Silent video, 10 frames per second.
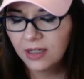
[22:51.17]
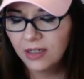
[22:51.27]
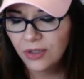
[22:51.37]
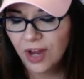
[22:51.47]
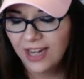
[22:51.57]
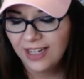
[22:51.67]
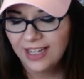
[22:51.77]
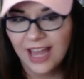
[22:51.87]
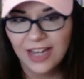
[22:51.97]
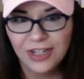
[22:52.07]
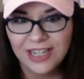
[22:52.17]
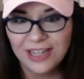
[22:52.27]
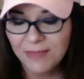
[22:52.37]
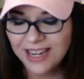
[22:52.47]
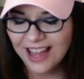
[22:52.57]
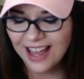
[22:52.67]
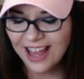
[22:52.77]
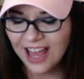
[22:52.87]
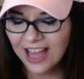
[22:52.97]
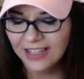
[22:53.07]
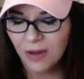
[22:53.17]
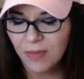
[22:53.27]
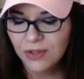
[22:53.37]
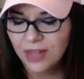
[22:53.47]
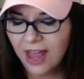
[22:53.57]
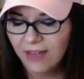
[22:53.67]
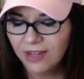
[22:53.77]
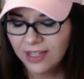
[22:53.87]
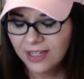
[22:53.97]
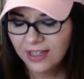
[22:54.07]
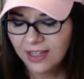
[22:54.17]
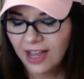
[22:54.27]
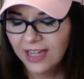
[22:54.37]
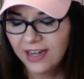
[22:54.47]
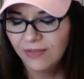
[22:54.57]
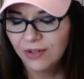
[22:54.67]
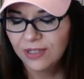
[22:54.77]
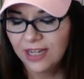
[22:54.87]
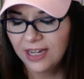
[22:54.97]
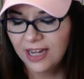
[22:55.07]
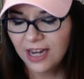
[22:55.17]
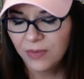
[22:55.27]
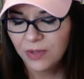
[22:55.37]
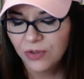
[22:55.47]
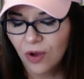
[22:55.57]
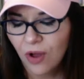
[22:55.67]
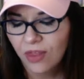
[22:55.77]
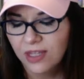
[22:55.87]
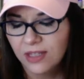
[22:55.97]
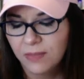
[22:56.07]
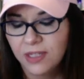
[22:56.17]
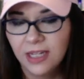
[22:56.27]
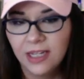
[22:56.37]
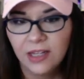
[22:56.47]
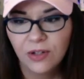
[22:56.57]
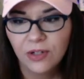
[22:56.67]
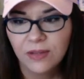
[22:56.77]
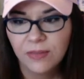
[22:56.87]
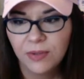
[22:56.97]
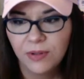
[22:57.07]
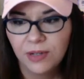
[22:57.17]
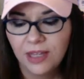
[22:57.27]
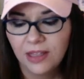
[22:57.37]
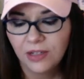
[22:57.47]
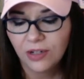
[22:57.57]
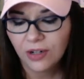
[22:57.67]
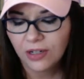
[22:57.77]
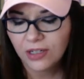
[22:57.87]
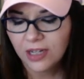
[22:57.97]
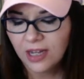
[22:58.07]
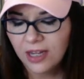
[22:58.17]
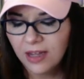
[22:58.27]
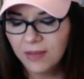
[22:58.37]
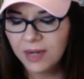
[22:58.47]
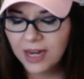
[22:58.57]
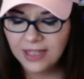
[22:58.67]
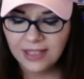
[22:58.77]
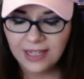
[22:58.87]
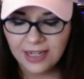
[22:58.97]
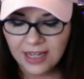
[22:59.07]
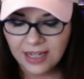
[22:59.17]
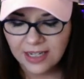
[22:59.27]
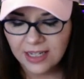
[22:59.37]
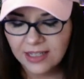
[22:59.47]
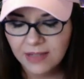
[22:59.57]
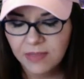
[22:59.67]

Trying to catch a demon? I asked, almost laughing. I had never seen anyone draw this particular symbol in the dirt, but I'd seen it in some